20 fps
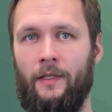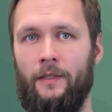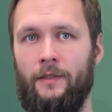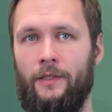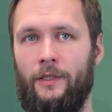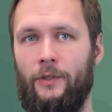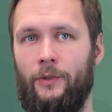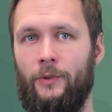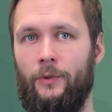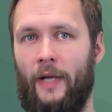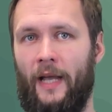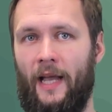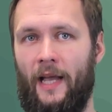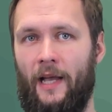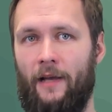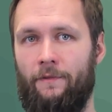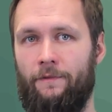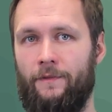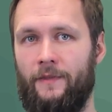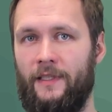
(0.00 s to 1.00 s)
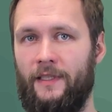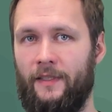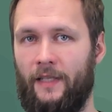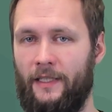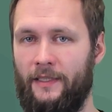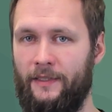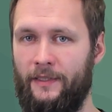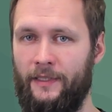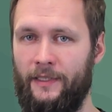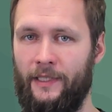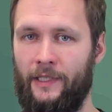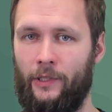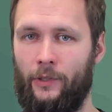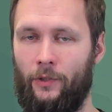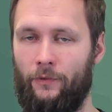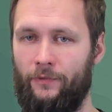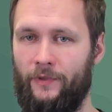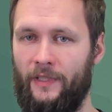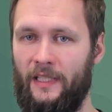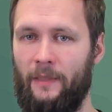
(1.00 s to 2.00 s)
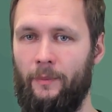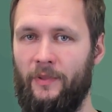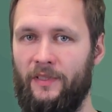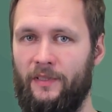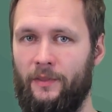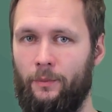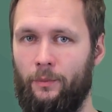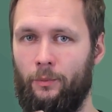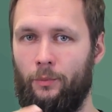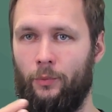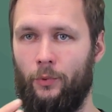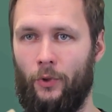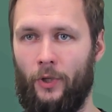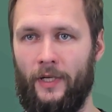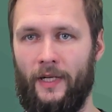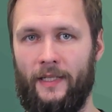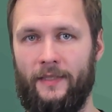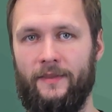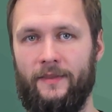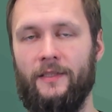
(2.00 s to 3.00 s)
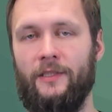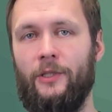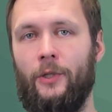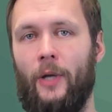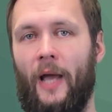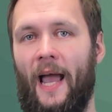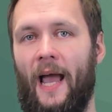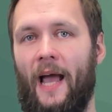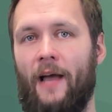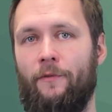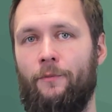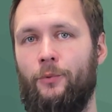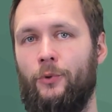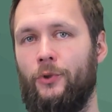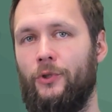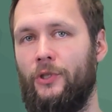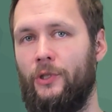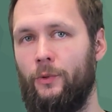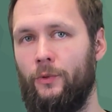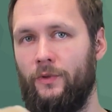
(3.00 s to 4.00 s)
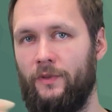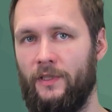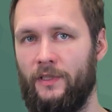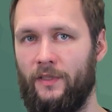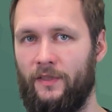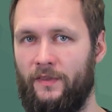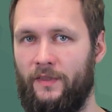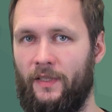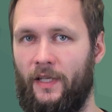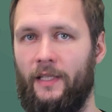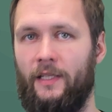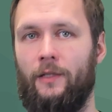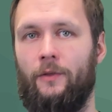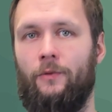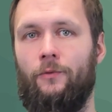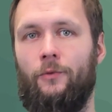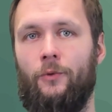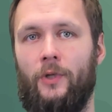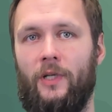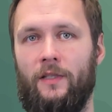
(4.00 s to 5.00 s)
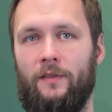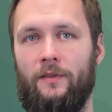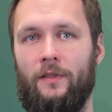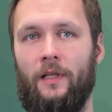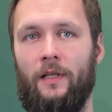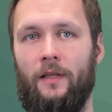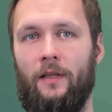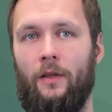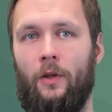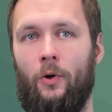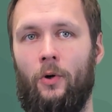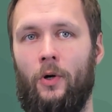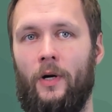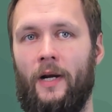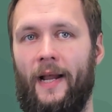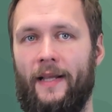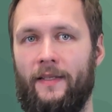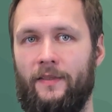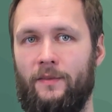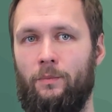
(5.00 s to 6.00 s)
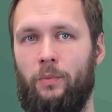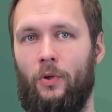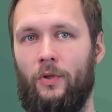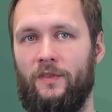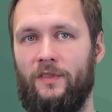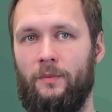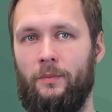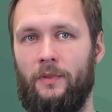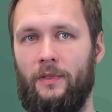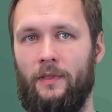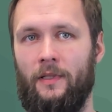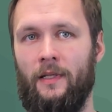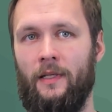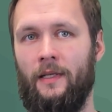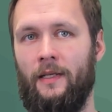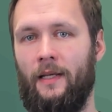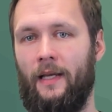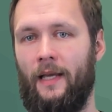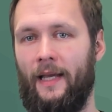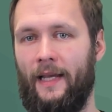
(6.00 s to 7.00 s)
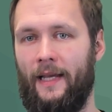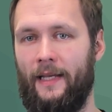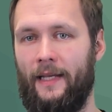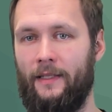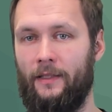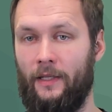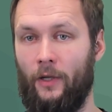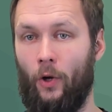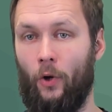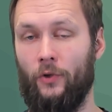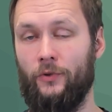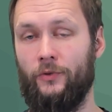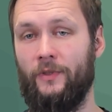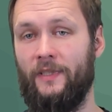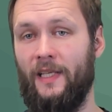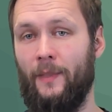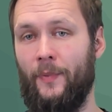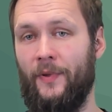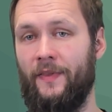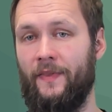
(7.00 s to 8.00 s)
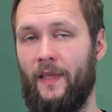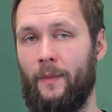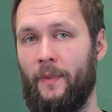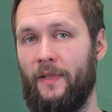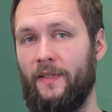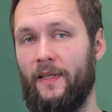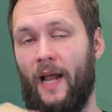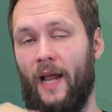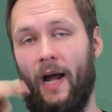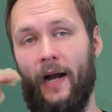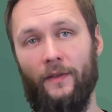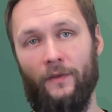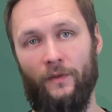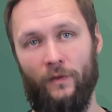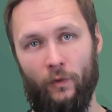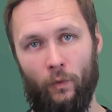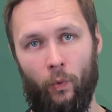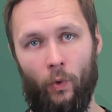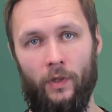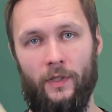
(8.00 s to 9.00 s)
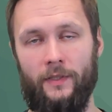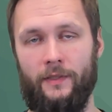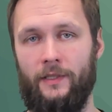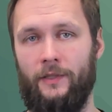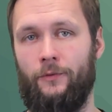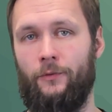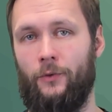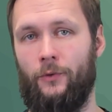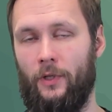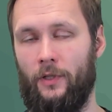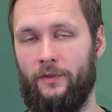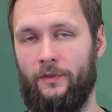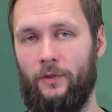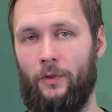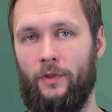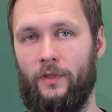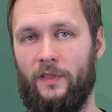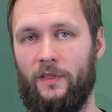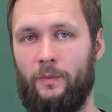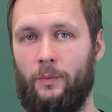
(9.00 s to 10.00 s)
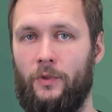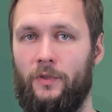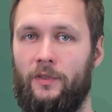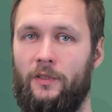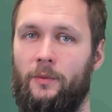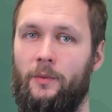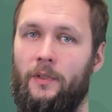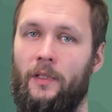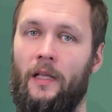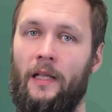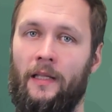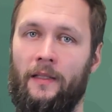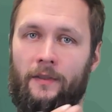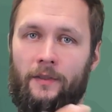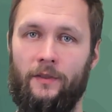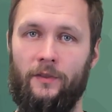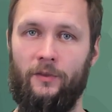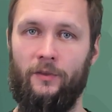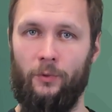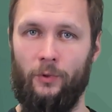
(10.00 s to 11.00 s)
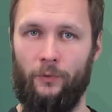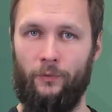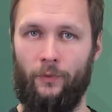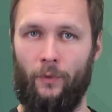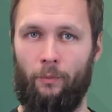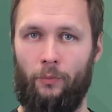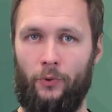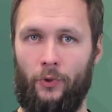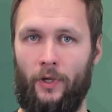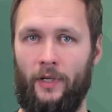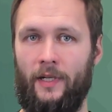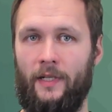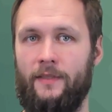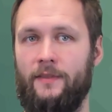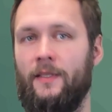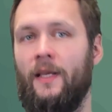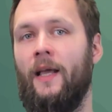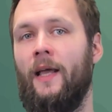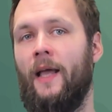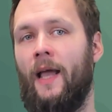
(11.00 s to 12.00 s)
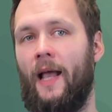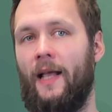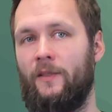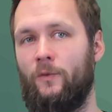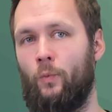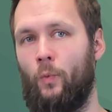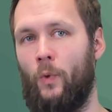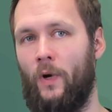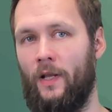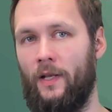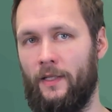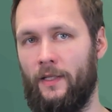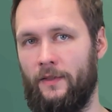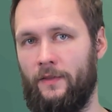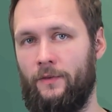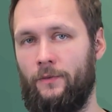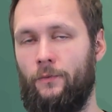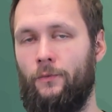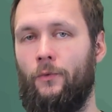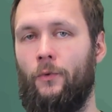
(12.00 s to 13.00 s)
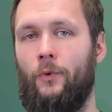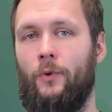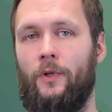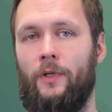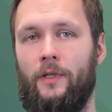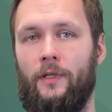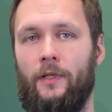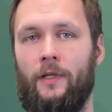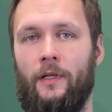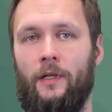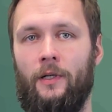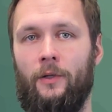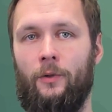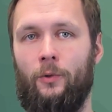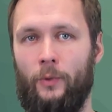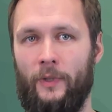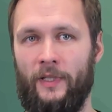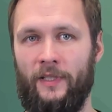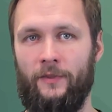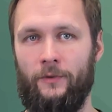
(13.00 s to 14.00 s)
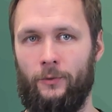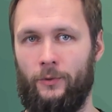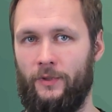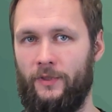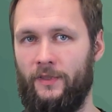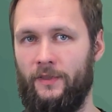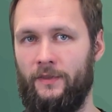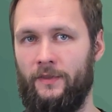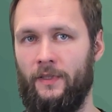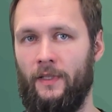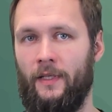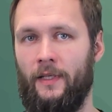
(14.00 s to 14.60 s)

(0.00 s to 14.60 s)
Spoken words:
You have the idea of keeping the products that you have produced in the cycle for as long as possible, and also keeping them at the highest quality for as long as possible. This is true for products as well as for resources.